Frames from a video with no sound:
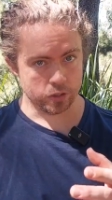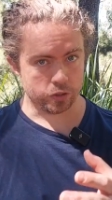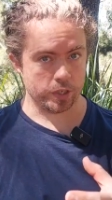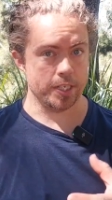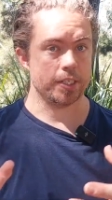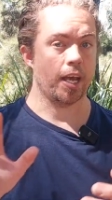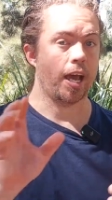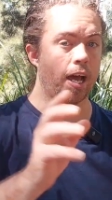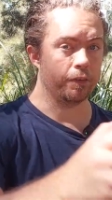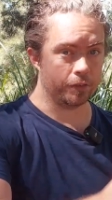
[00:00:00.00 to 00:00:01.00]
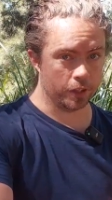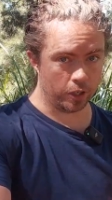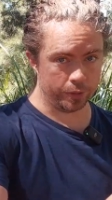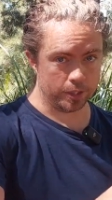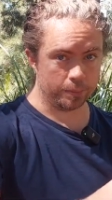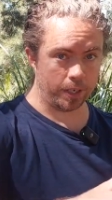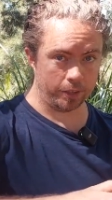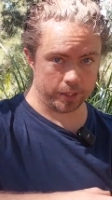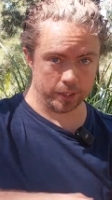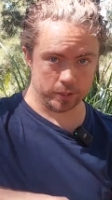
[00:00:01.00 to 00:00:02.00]
trees have to go into
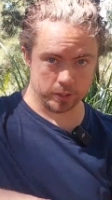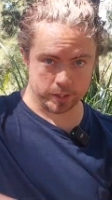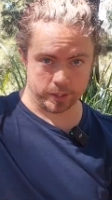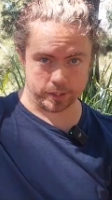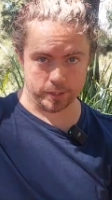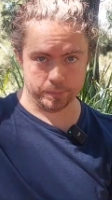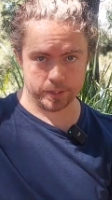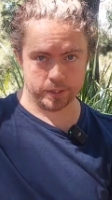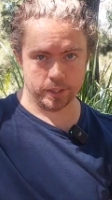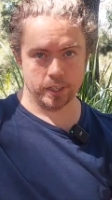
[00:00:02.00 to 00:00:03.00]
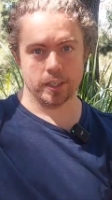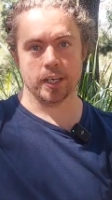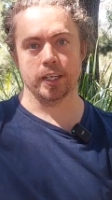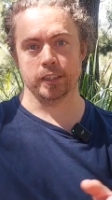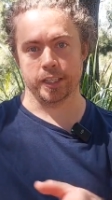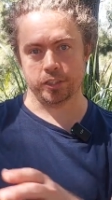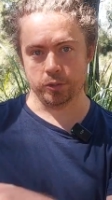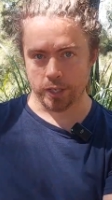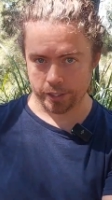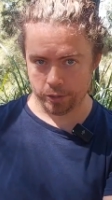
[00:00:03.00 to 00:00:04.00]
bioretention systems unless
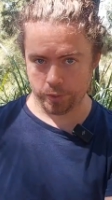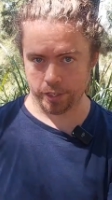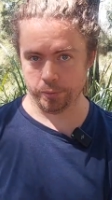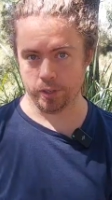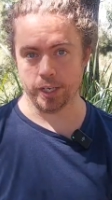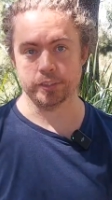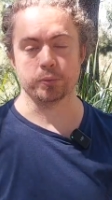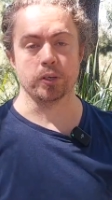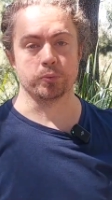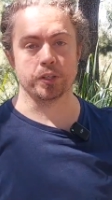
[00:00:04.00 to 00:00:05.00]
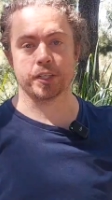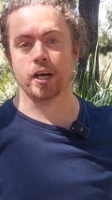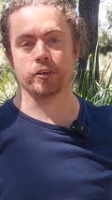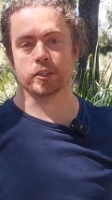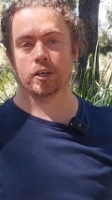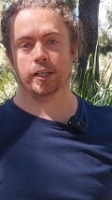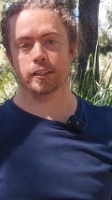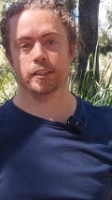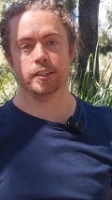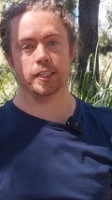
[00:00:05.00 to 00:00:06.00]
you argue otherwise. Whereas what the current
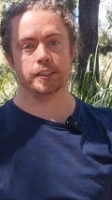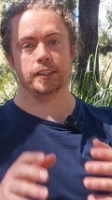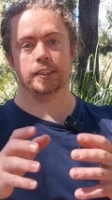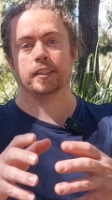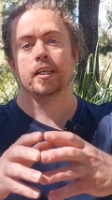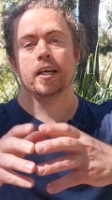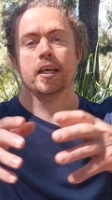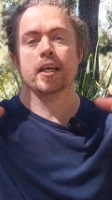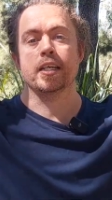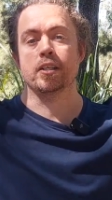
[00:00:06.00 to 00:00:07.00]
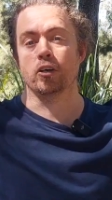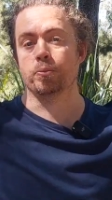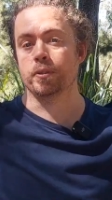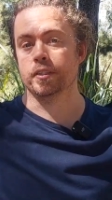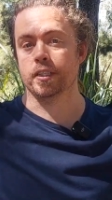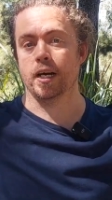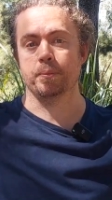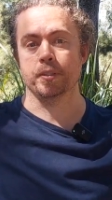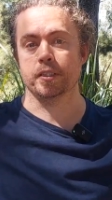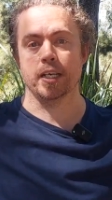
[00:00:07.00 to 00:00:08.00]
guideline does is it opens it
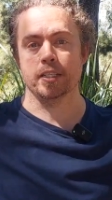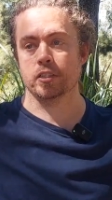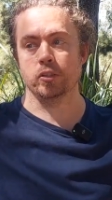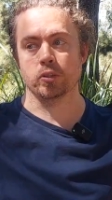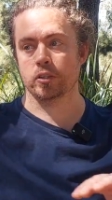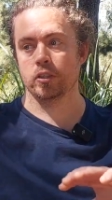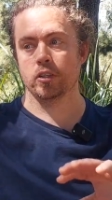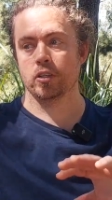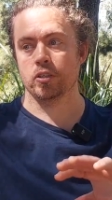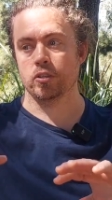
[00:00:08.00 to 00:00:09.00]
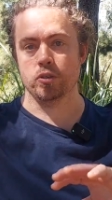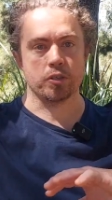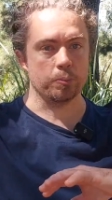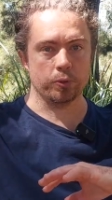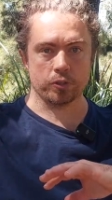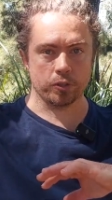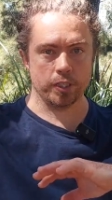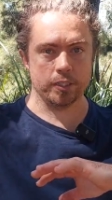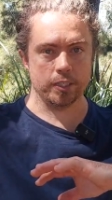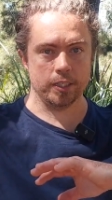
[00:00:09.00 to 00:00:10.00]
up and says, look, you can put trees